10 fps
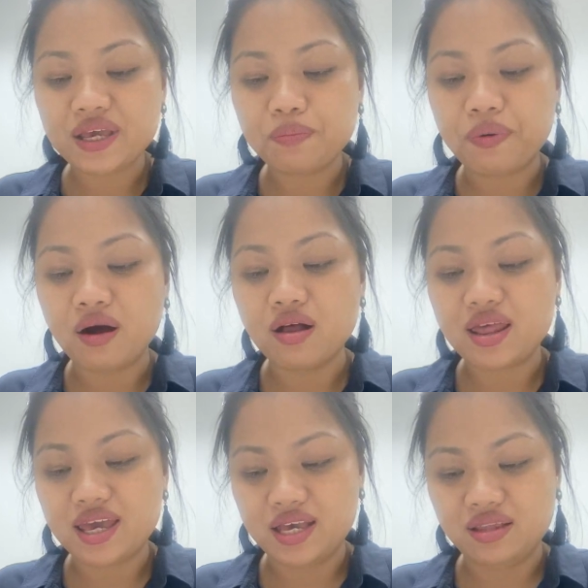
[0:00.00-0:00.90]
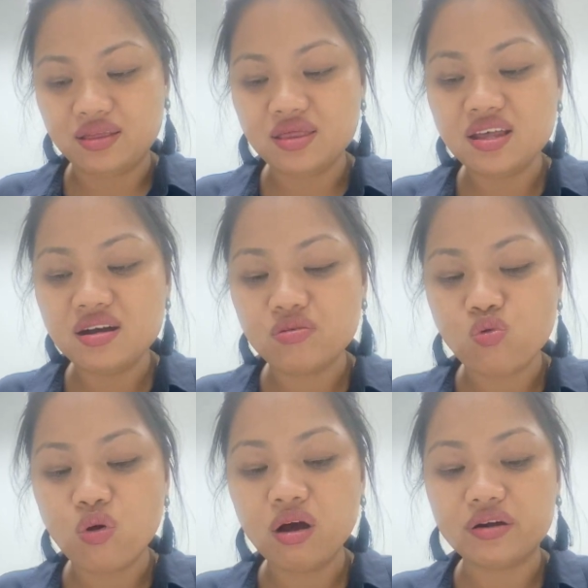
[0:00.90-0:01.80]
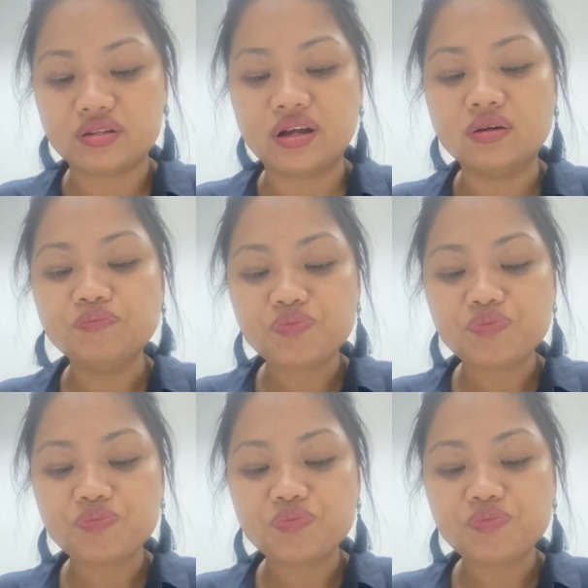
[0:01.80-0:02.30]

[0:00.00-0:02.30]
people in the world